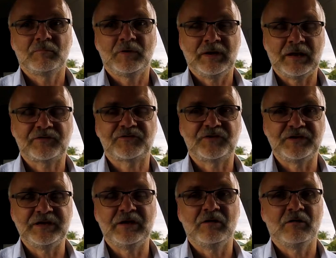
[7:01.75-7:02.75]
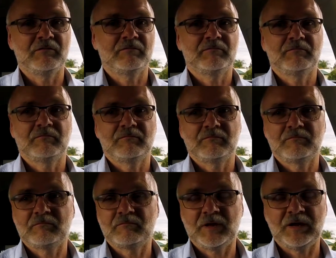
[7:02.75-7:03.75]
next year
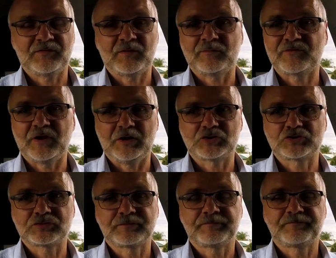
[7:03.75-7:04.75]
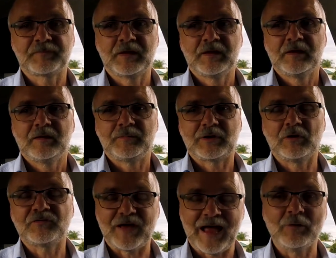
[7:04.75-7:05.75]
at some stage.
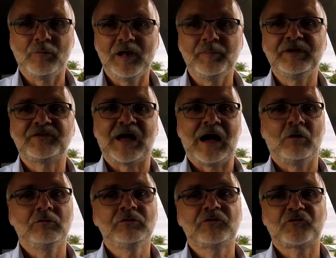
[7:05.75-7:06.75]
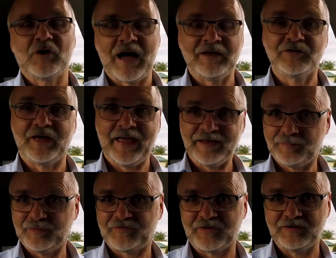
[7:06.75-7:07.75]
Because I will be down to under
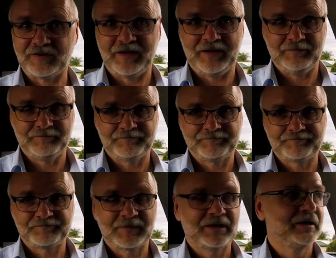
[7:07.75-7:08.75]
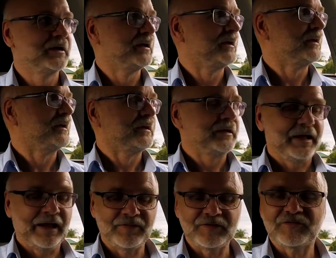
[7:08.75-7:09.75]
80% again.
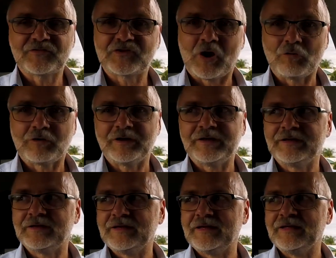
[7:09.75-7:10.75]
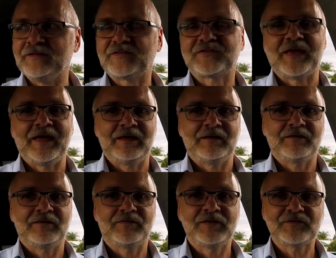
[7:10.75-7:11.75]
And this is totally
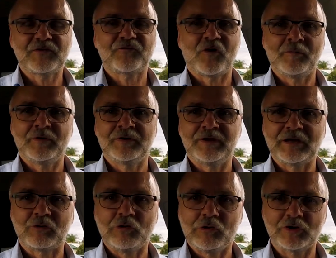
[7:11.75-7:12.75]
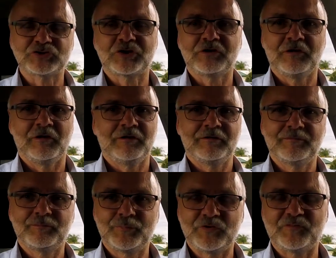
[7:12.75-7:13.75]
insane. This is from an ecological
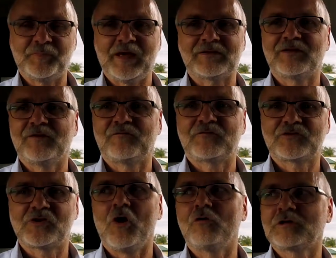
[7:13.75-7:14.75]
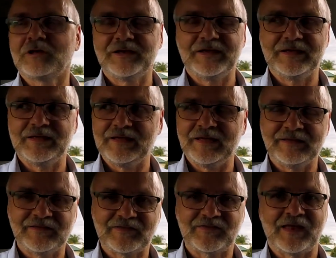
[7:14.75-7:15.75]
perspective, total
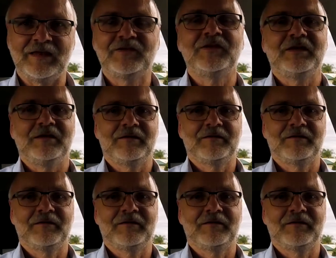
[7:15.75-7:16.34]
insanity.